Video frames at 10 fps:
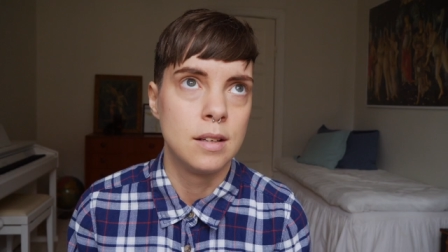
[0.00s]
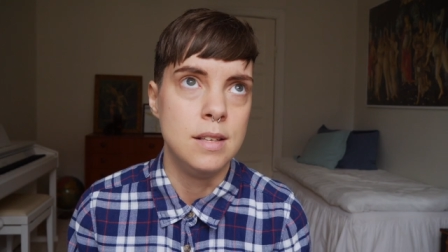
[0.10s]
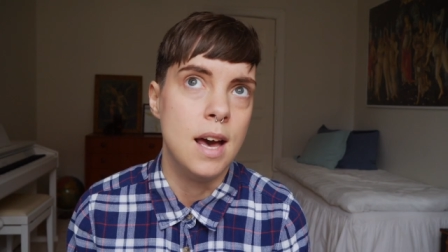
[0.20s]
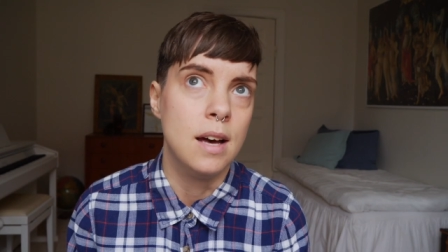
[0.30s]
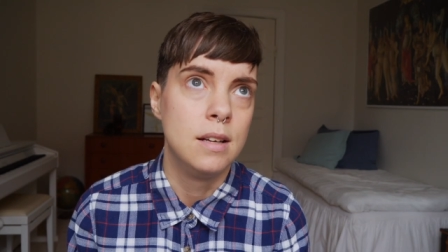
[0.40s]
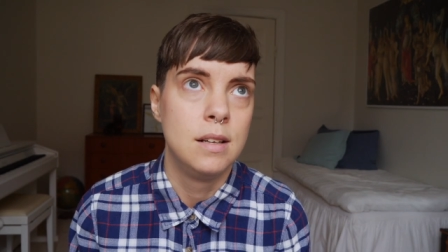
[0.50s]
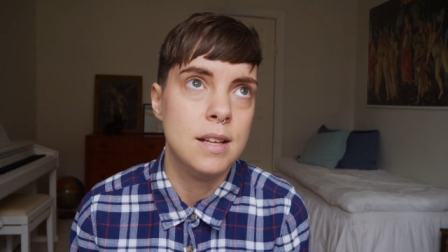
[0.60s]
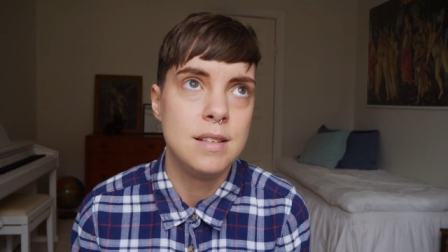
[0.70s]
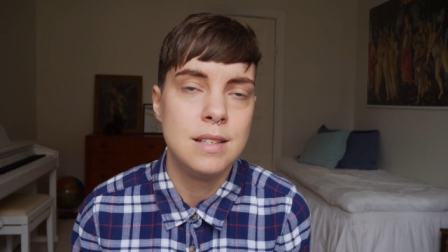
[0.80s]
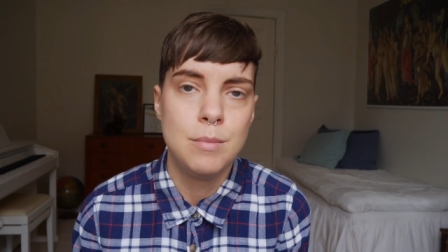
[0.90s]
yeah,
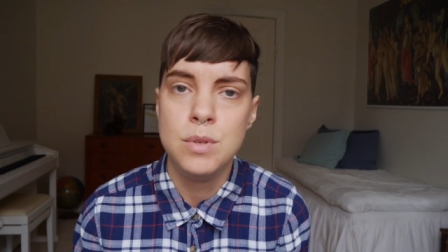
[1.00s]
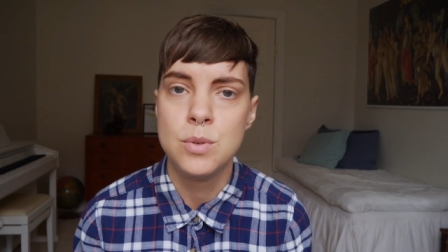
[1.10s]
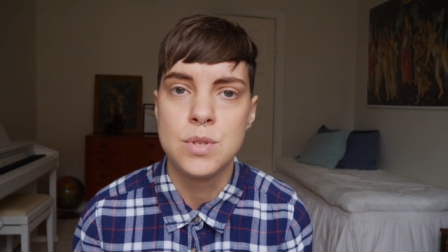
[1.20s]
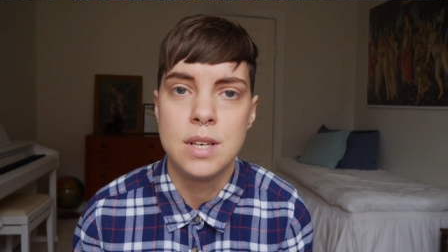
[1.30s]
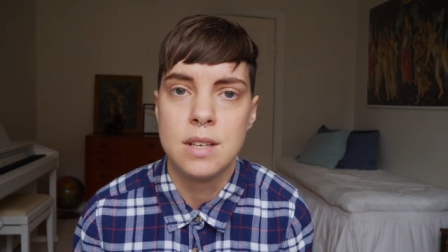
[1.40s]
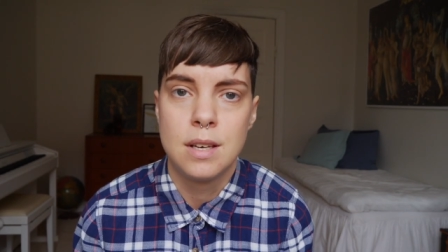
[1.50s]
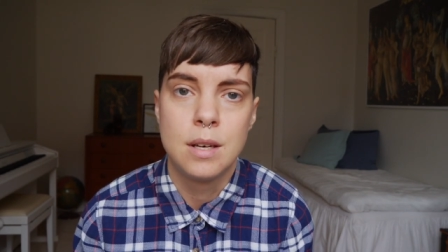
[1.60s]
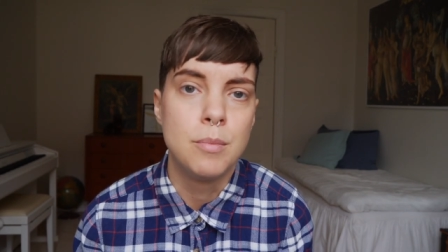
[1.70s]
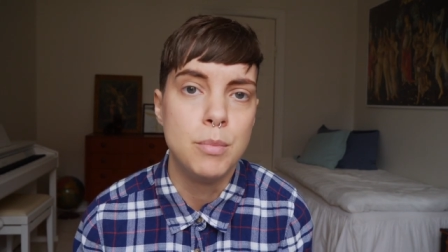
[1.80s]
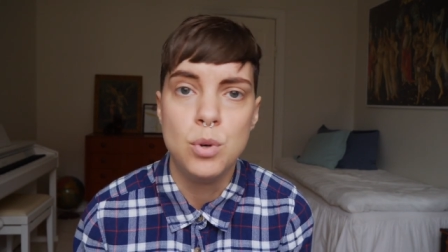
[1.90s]
letting the music
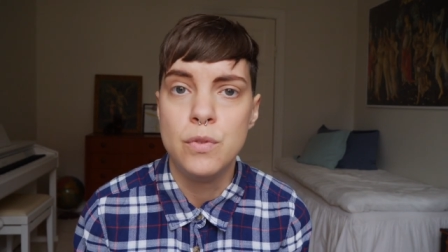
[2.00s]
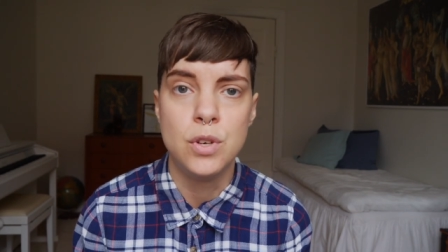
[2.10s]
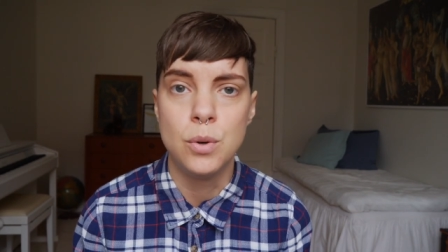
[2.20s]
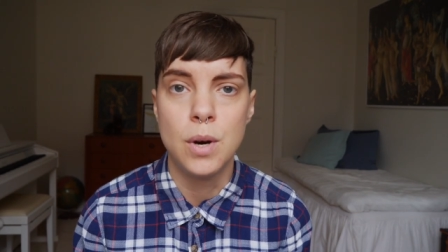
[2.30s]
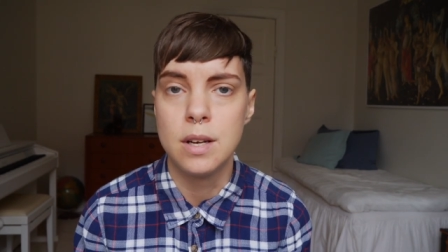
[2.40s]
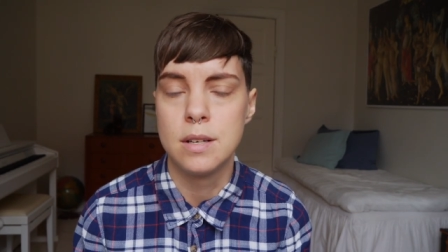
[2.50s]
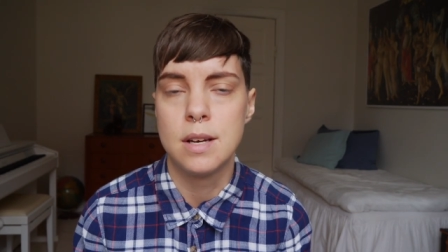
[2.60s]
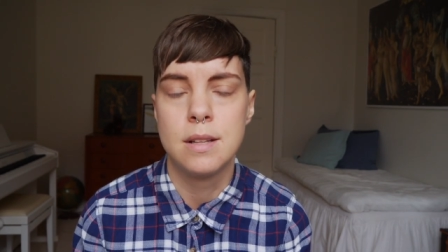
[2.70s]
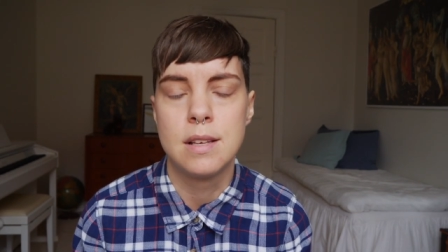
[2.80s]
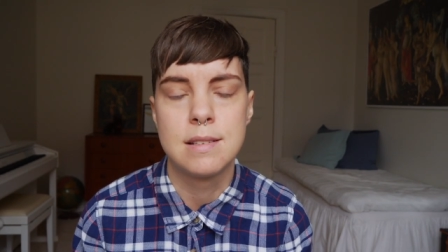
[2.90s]
move you and,
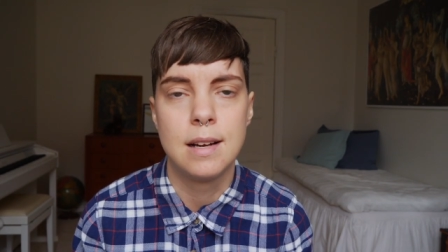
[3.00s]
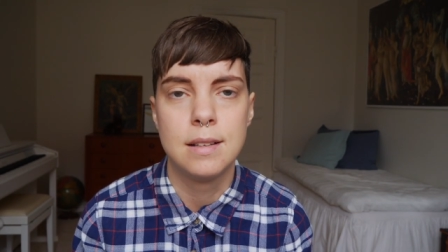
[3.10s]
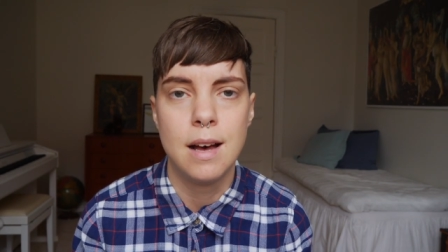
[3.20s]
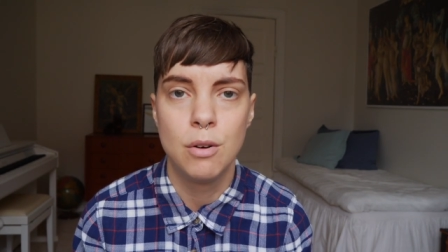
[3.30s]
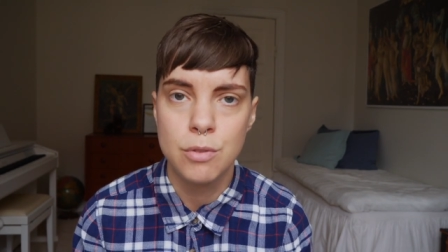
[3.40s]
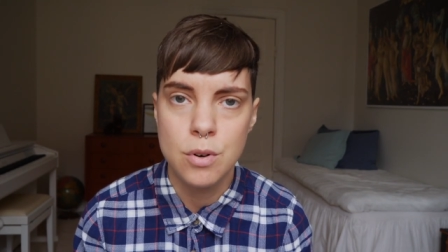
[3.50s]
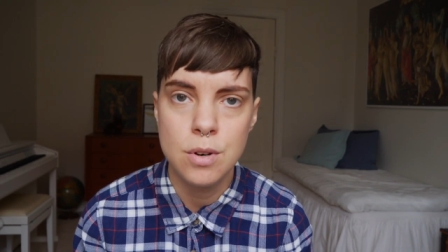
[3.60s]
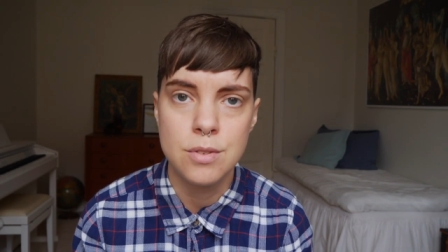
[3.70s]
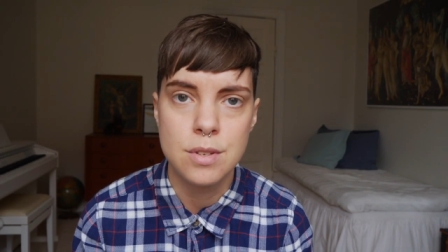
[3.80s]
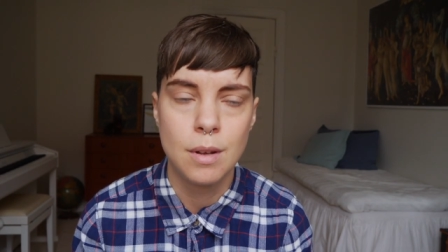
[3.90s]
and things like that, of
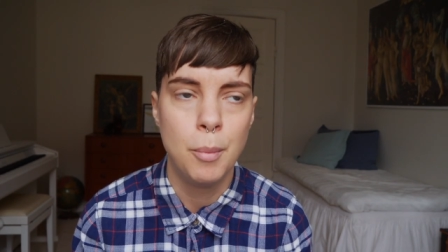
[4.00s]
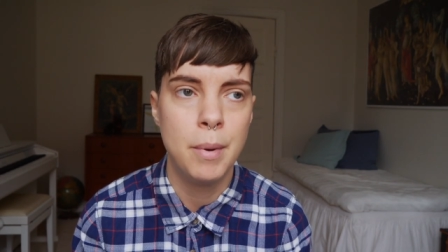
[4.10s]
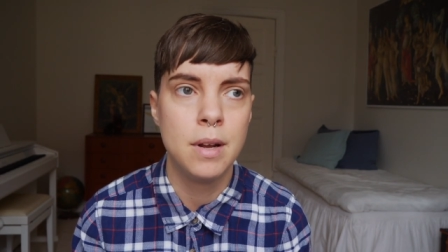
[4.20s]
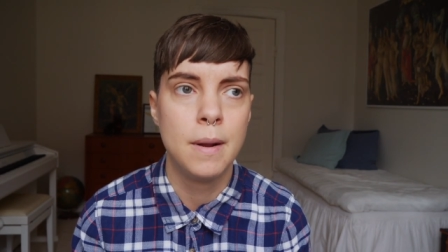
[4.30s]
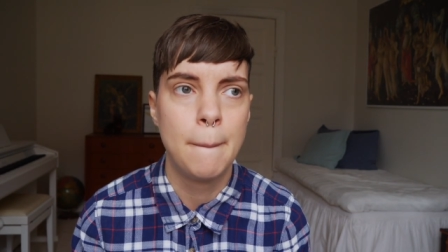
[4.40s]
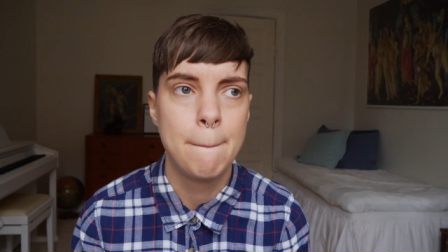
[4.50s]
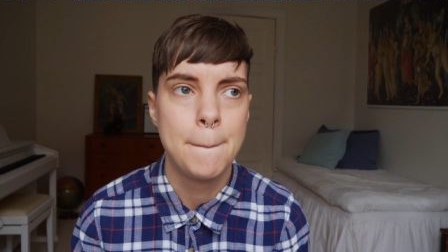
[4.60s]
course. But